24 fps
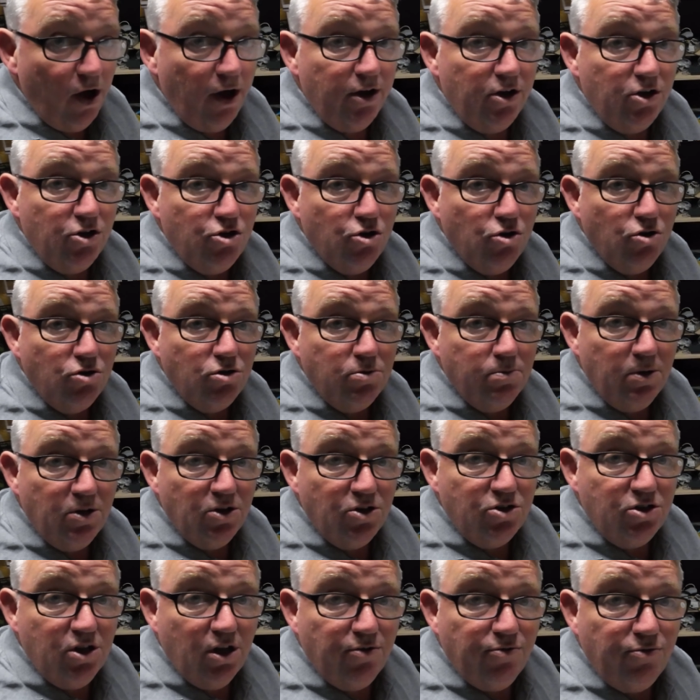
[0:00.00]
I can show you some
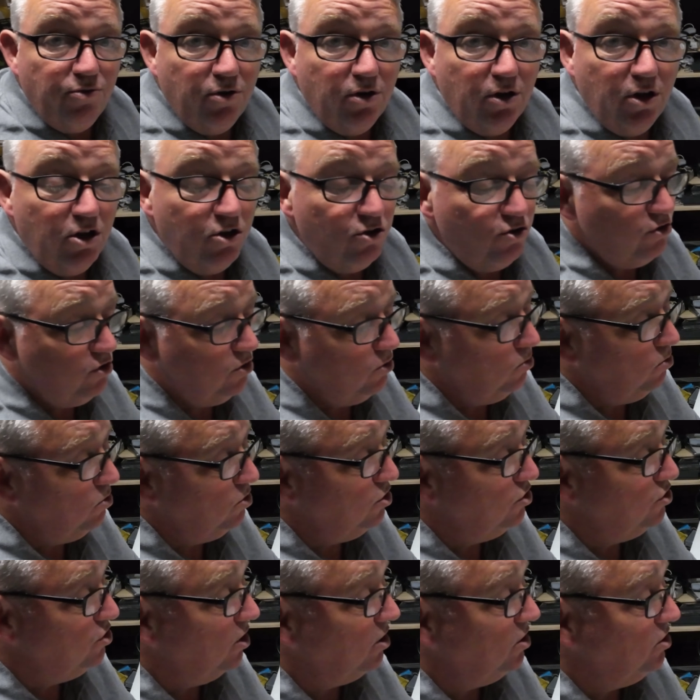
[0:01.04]
other stuff as
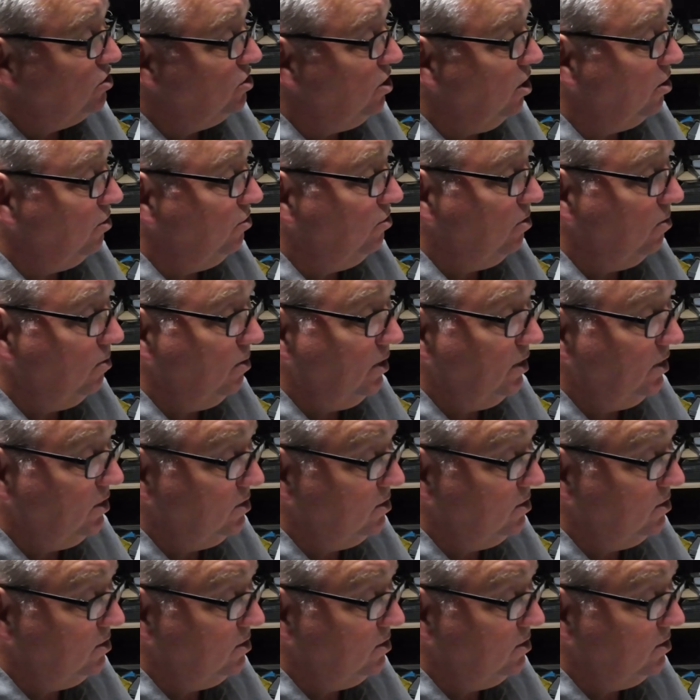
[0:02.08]
soon as I start doing